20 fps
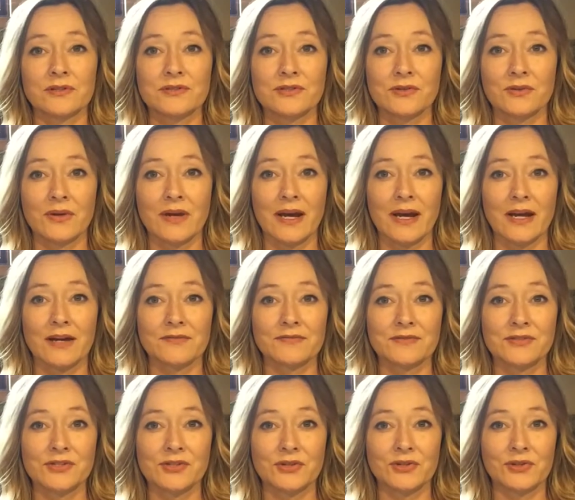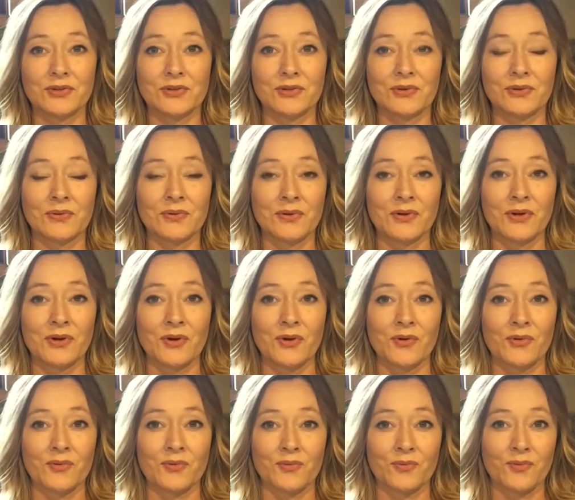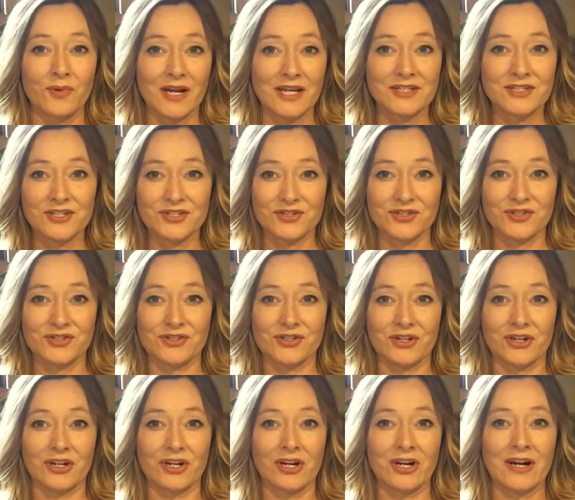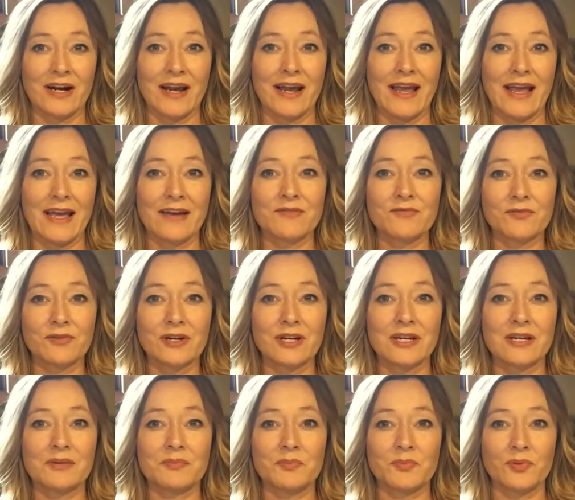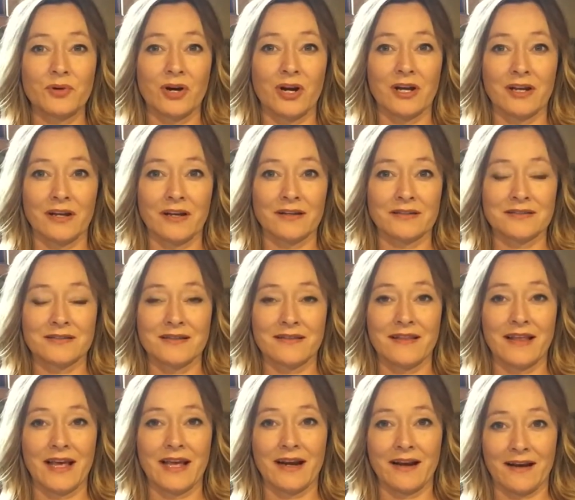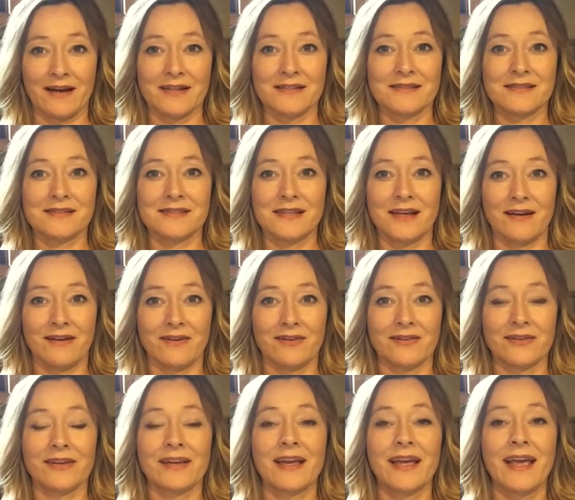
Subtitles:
to have to register every product that I sell.